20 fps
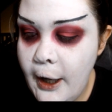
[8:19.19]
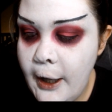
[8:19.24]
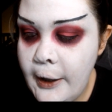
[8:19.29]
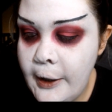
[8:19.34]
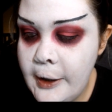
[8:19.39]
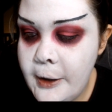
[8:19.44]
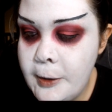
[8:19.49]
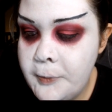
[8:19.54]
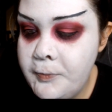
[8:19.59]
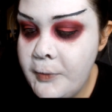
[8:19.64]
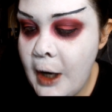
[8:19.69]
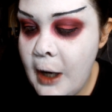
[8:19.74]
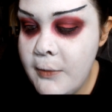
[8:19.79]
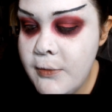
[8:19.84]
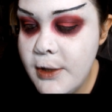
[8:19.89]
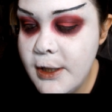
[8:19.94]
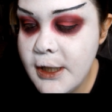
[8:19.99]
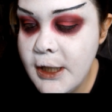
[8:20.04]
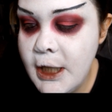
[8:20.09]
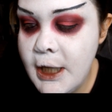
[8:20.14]
Um,
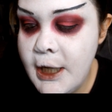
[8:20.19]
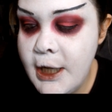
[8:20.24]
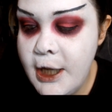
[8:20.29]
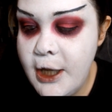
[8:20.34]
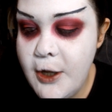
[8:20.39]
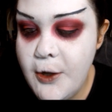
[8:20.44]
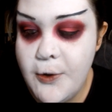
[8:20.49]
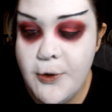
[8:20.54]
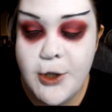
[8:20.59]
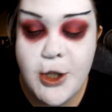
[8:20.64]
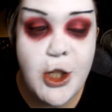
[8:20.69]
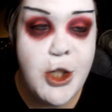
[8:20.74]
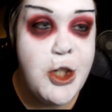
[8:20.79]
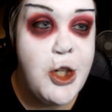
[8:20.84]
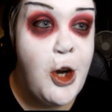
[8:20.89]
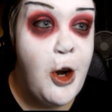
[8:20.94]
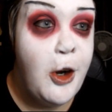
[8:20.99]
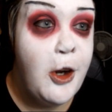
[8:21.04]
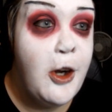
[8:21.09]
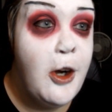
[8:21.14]
I'm just going to use
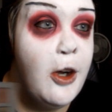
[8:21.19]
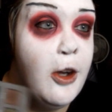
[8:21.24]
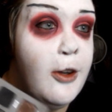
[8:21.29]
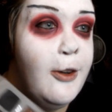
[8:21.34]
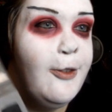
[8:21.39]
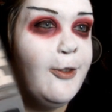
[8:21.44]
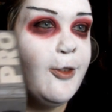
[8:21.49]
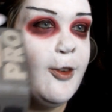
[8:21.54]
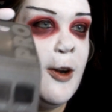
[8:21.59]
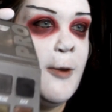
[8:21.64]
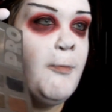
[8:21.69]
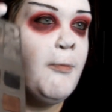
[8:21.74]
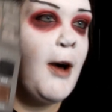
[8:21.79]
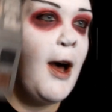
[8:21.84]
charcoal from